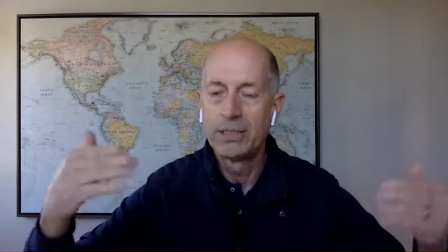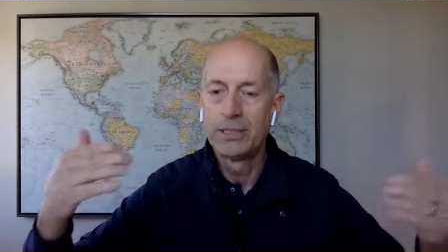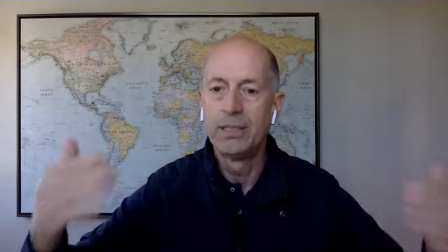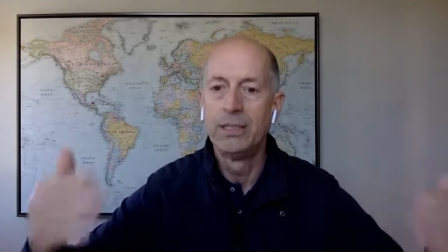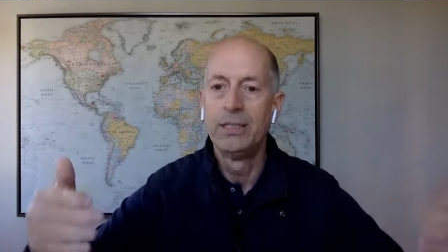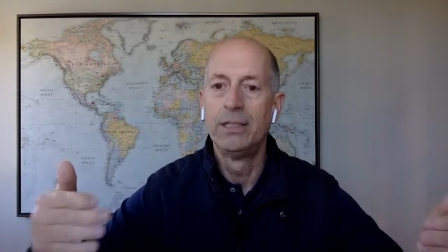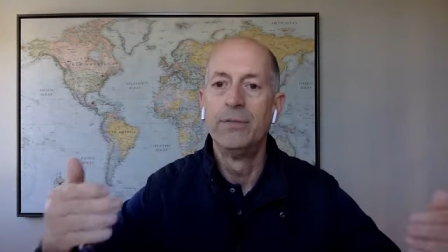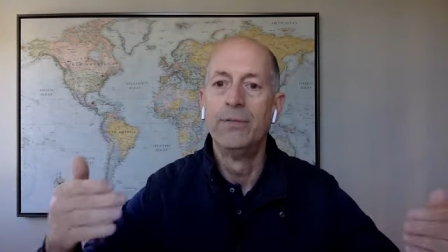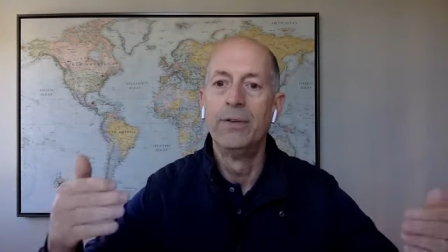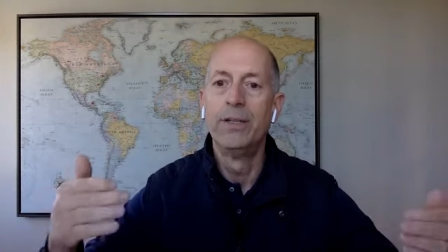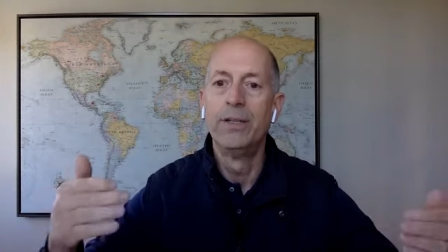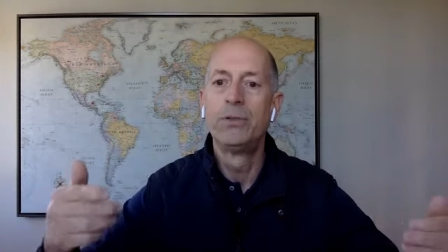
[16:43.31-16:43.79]
to
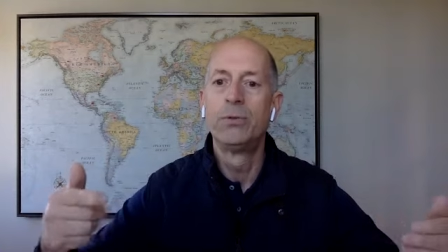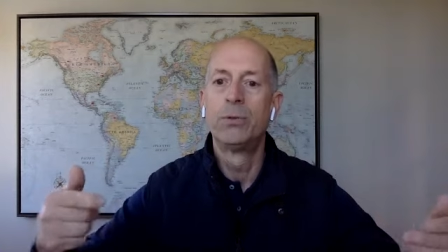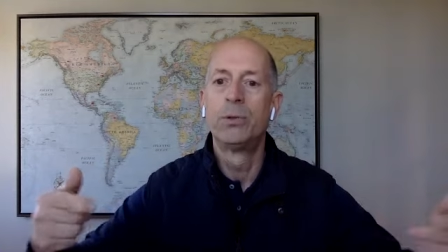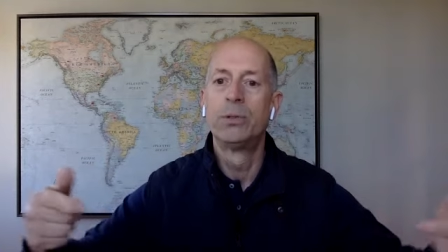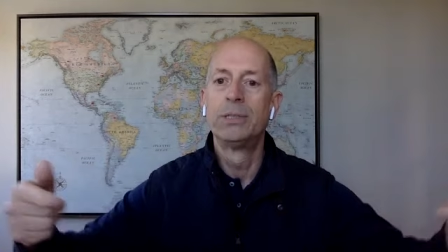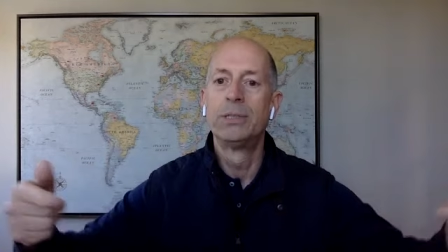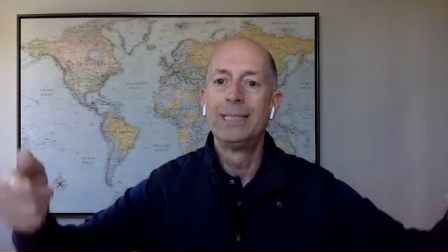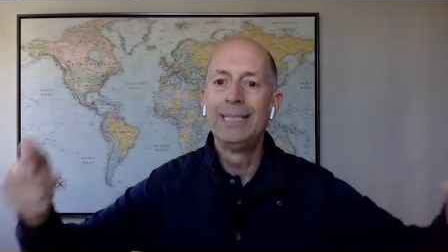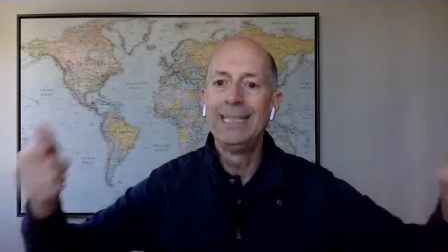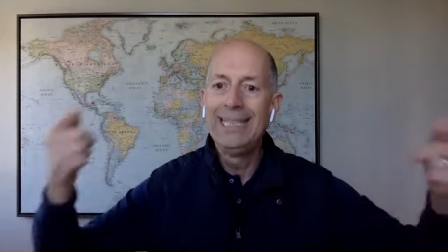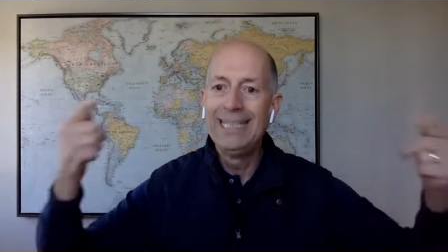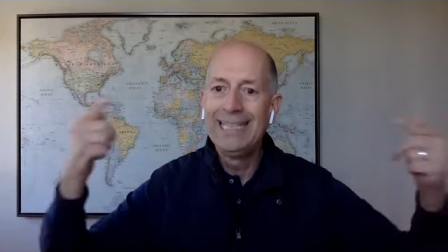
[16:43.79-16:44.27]

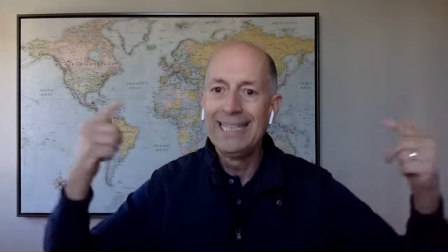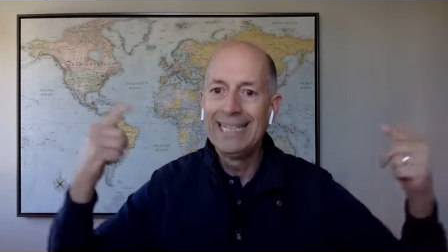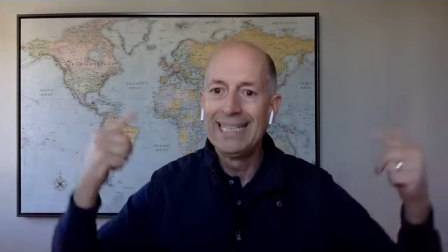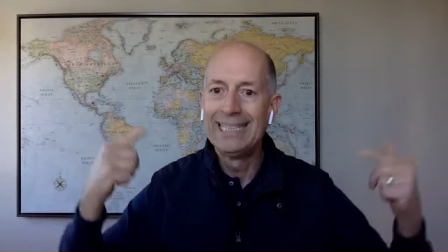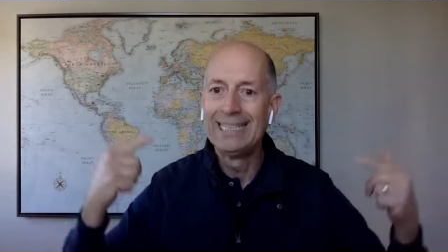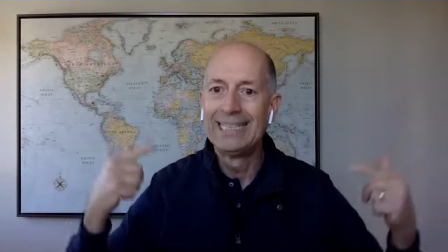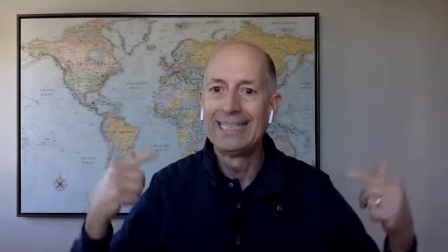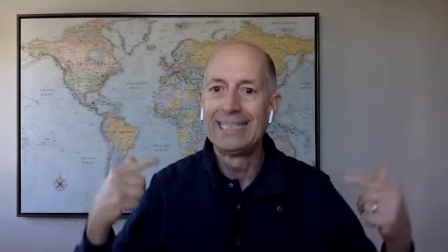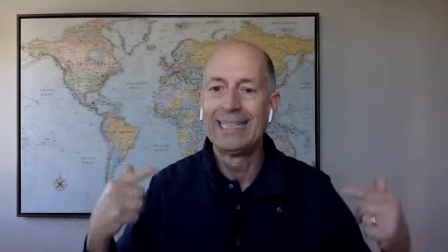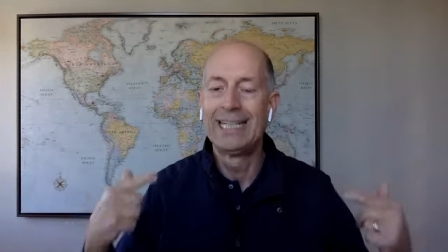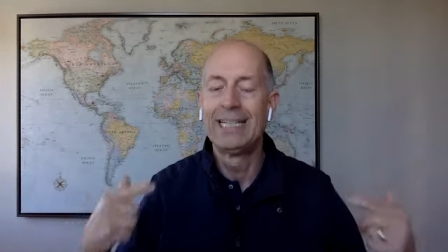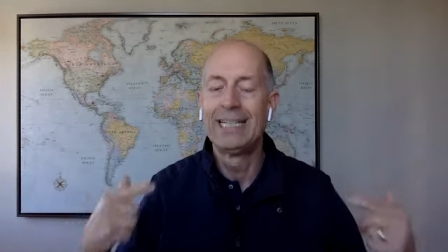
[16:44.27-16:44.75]
individuals de
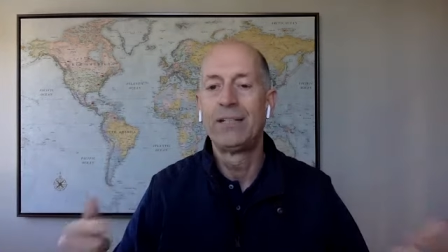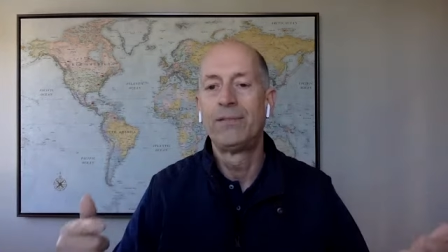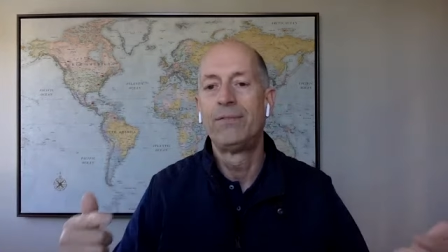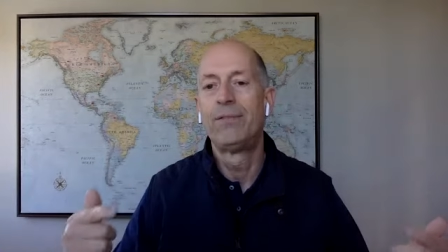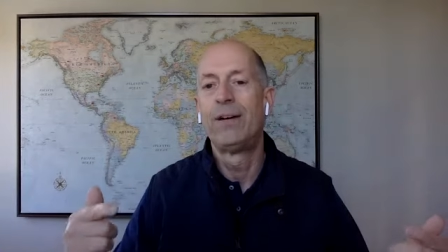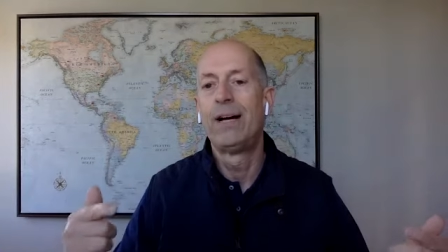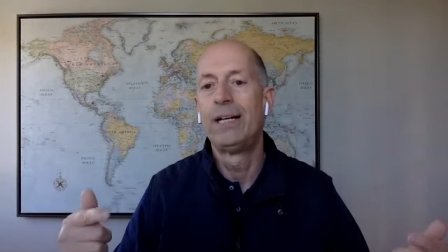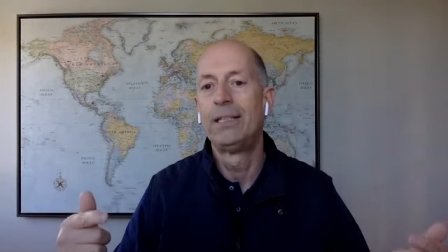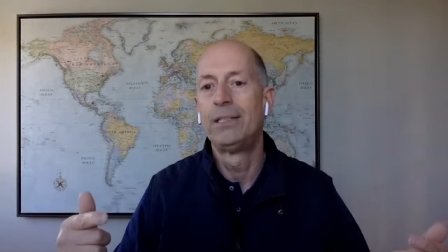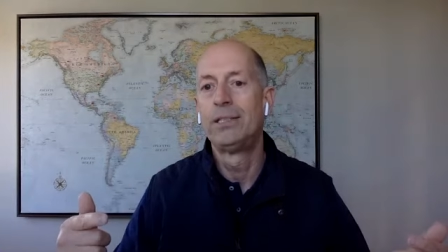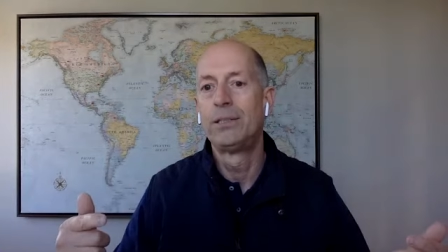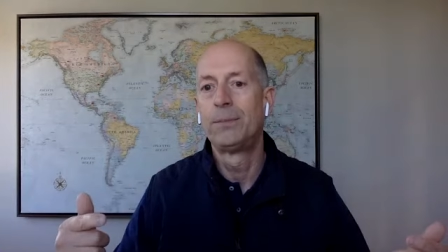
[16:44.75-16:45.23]

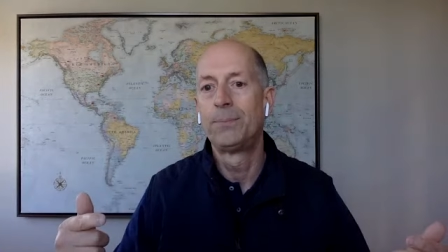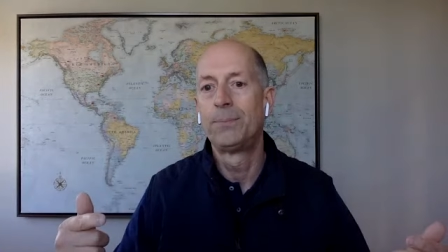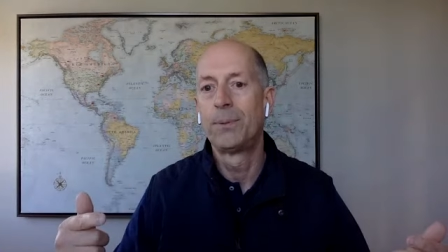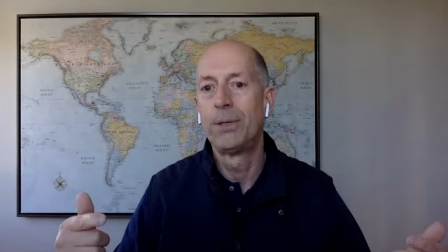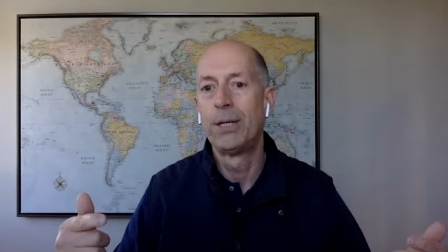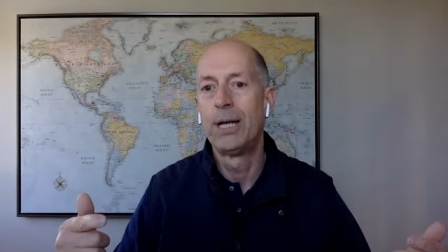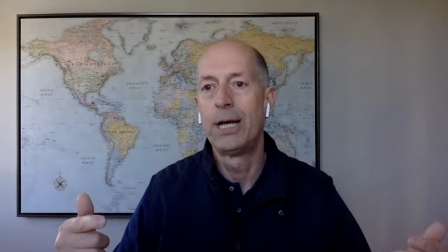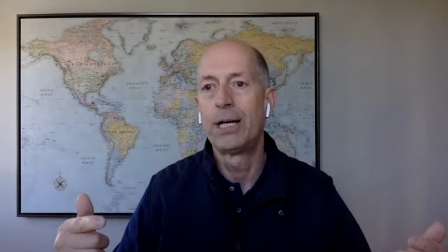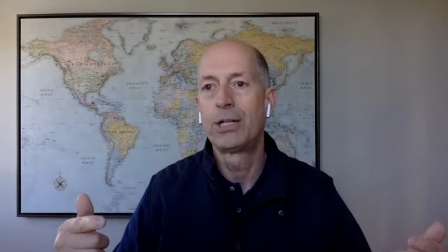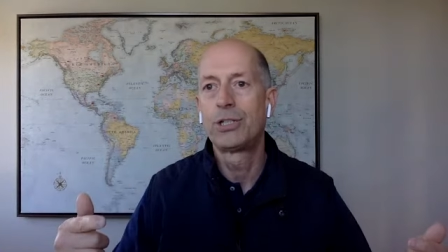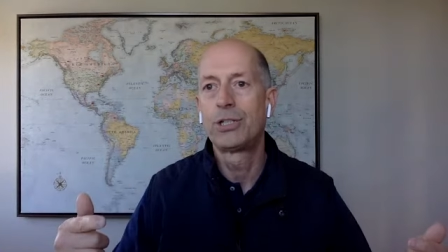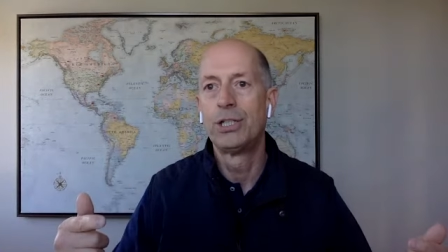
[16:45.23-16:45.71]
incentivizes
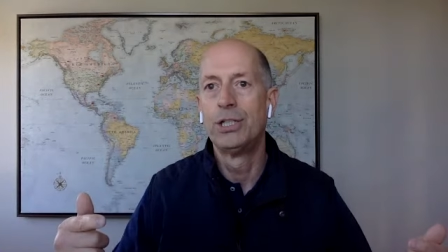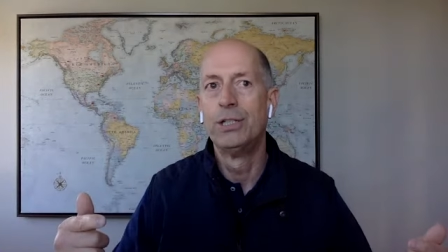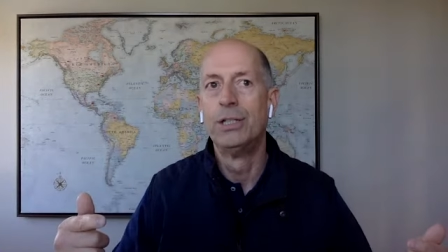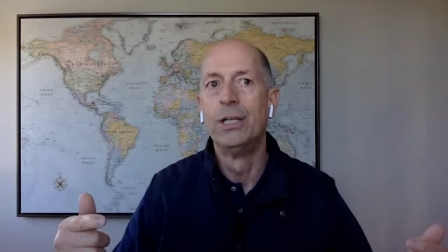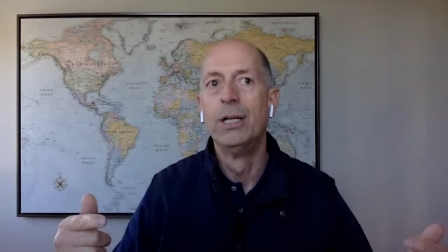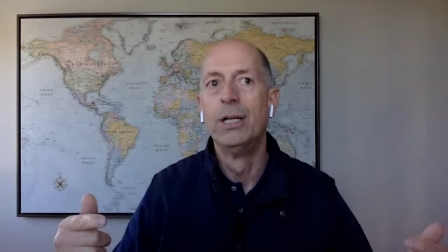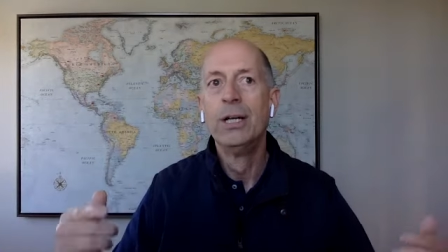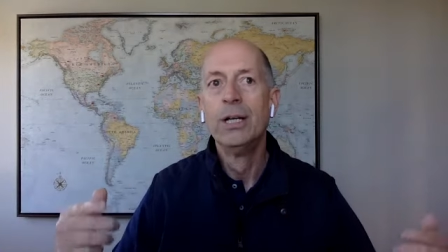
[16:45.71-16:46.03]
production.